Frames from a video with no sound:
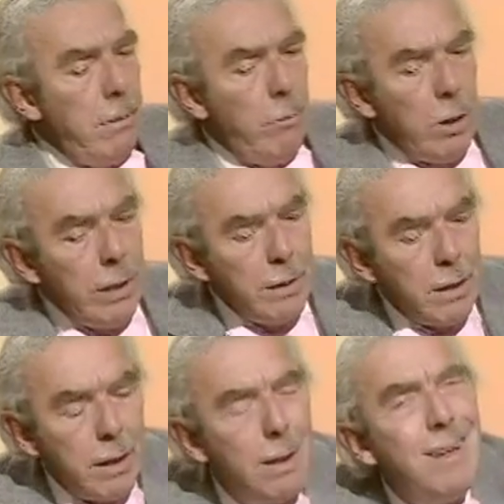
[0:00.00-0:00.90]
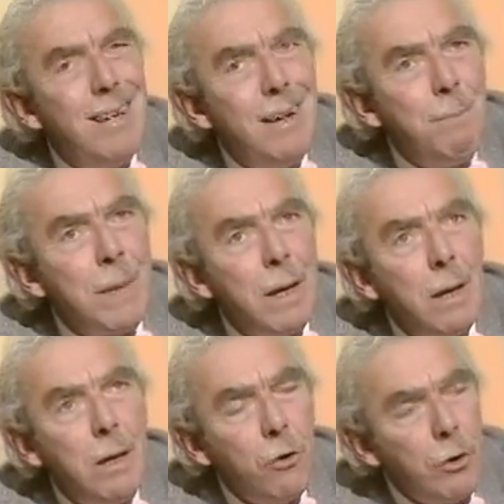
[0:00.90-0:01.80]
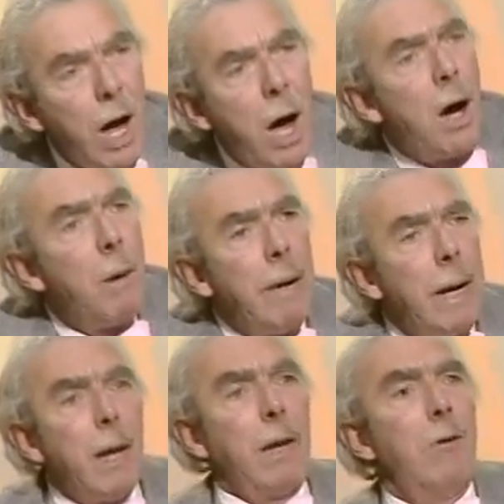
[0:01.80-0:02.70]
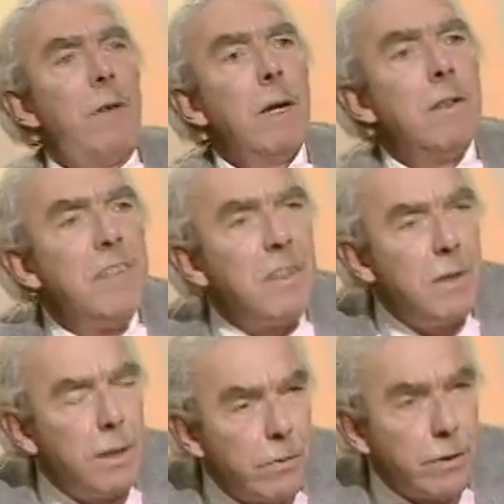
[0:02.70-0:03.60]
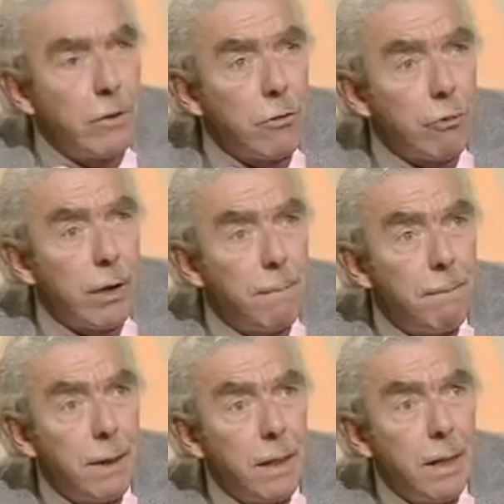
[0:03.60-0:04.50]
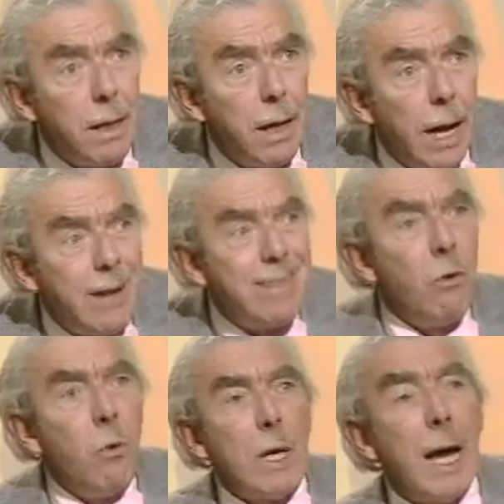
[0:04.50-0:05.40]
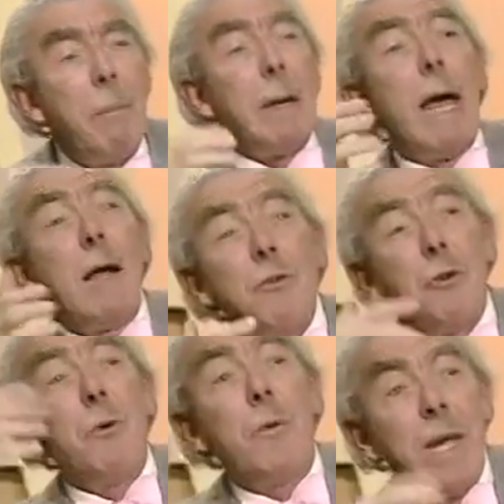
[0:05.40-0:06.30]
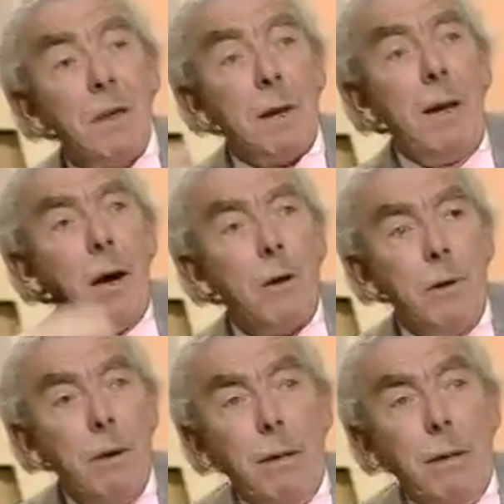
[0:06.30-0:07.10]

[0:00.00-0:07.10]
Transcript: Well, you're an army, you see, in the 16th century. And they're all coming at you, the other lot.